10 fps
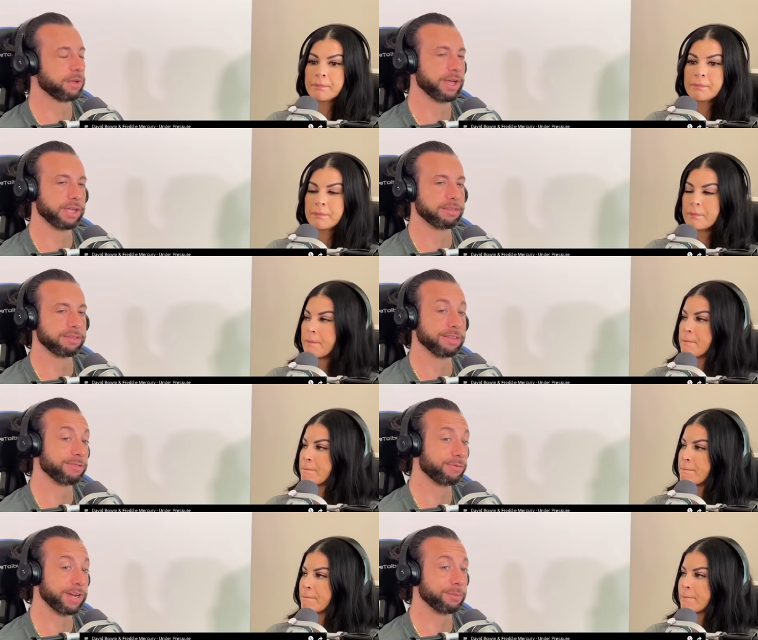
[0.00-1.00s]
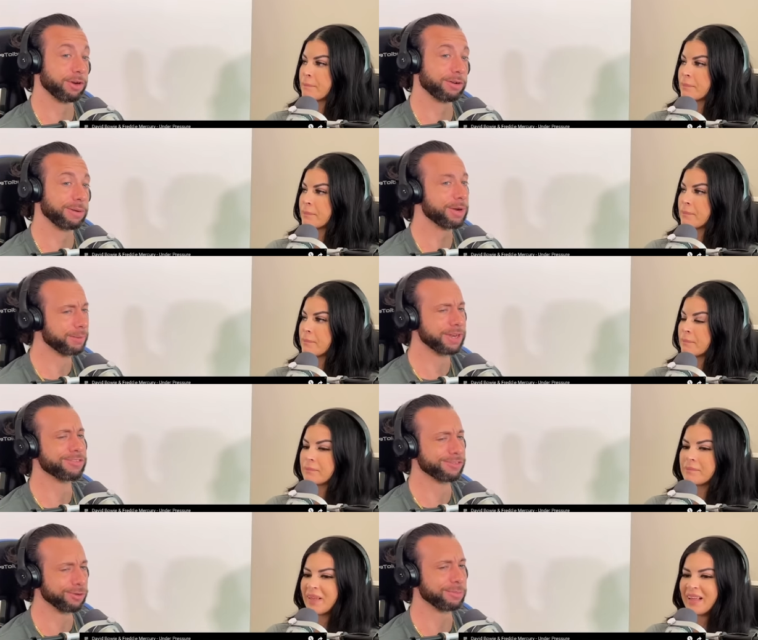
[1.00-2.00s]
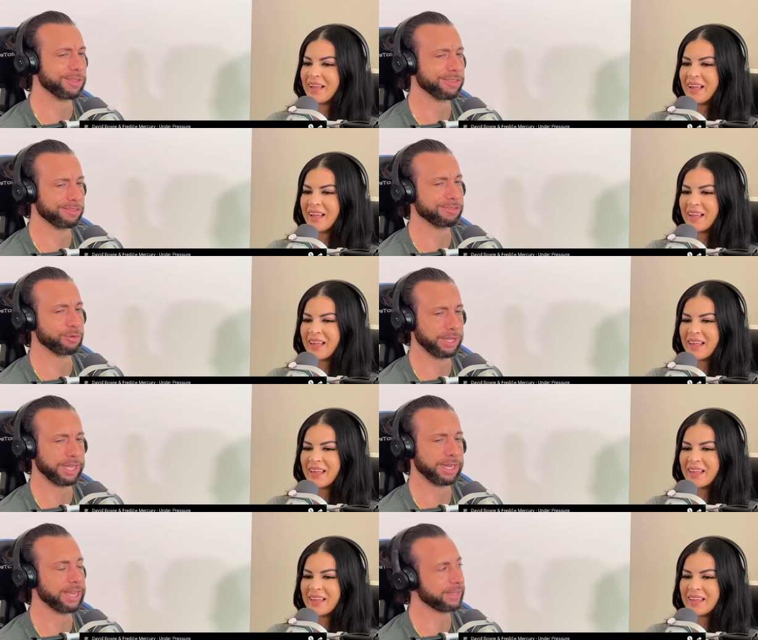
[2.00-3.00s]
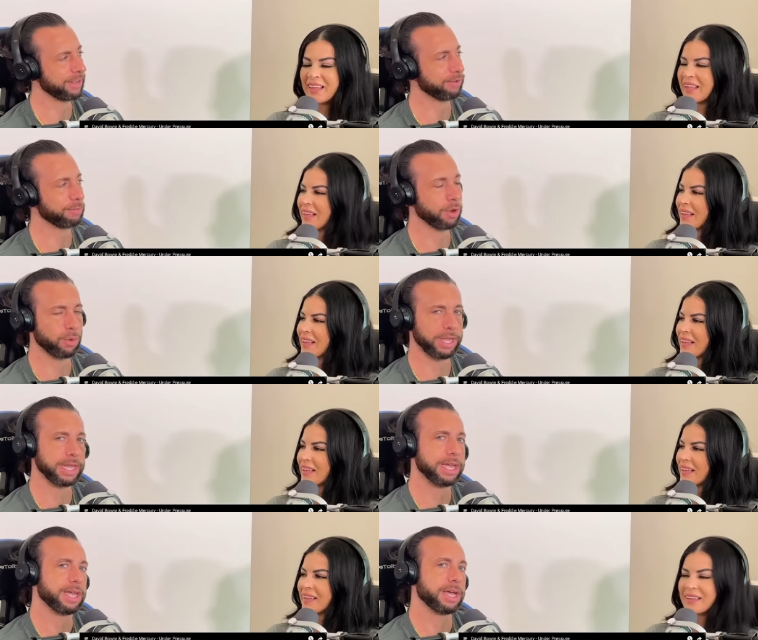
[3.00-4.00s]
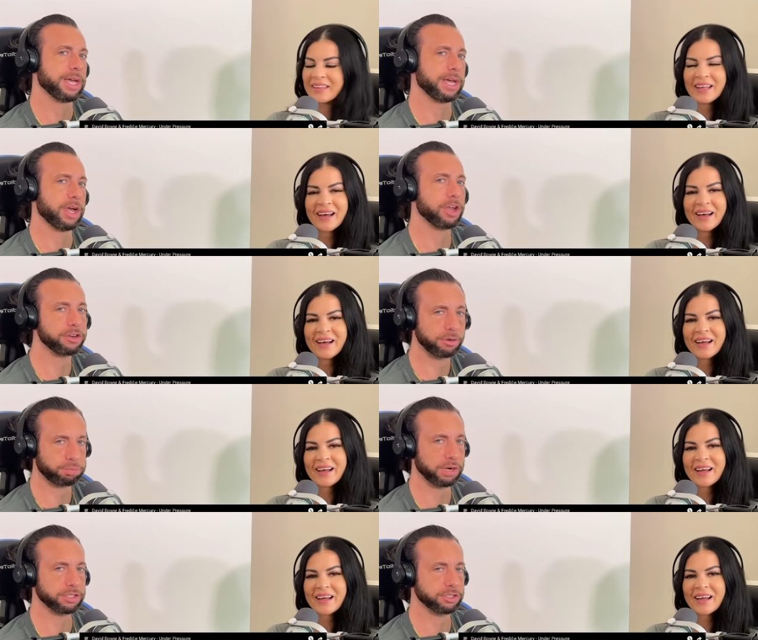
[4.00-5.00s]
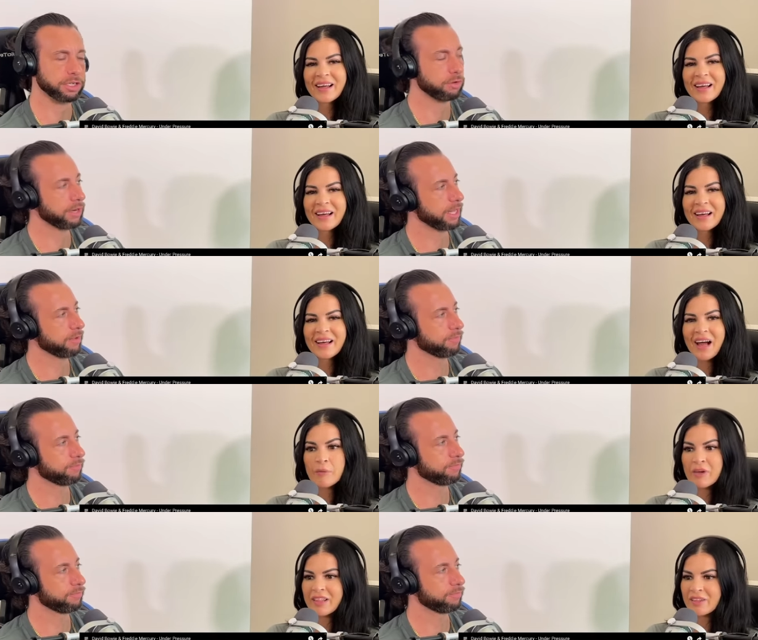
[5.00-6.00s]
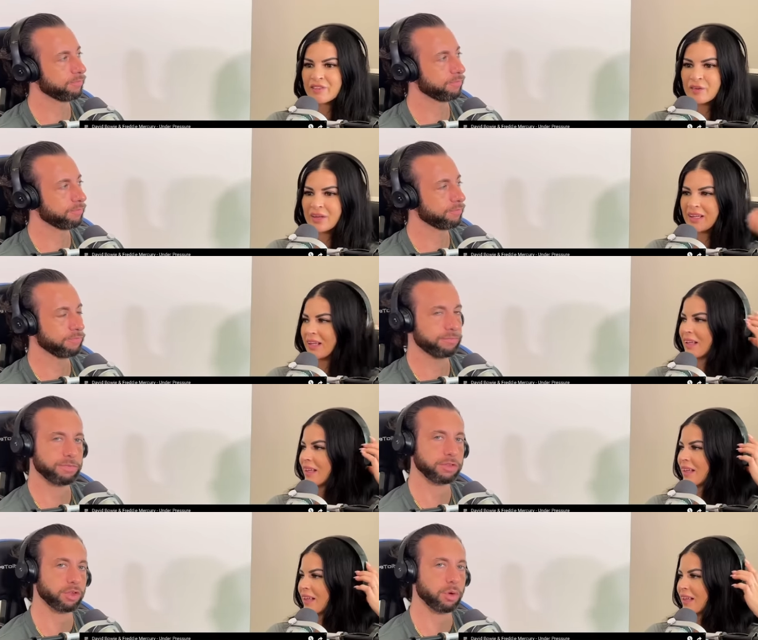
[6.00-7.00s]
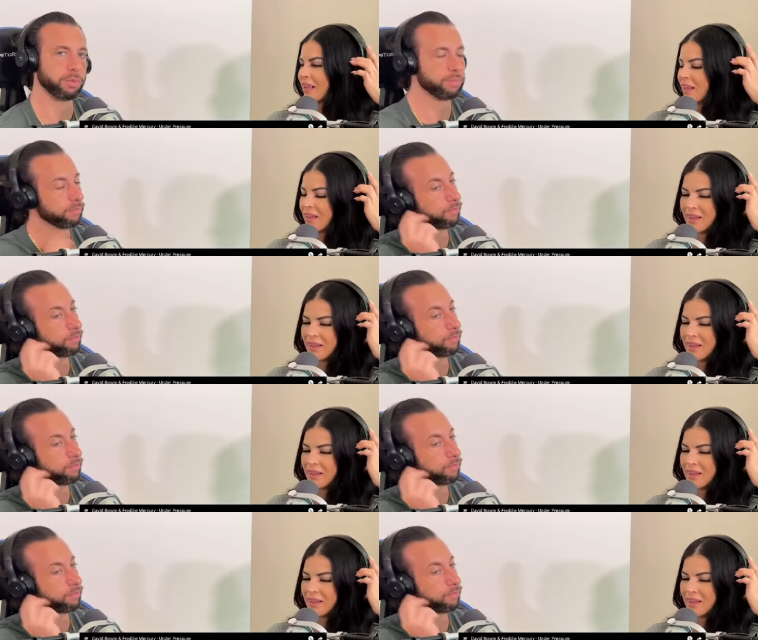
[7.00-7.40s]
Speaker 1: well, I guess it says Freddie Mercury, but I'm going to assume that this is Queen and David Bowie uh, yeah. under pressure. You ready?
Speaker 2: I'm ready. Let's do it.
Speaker 1: Let's go.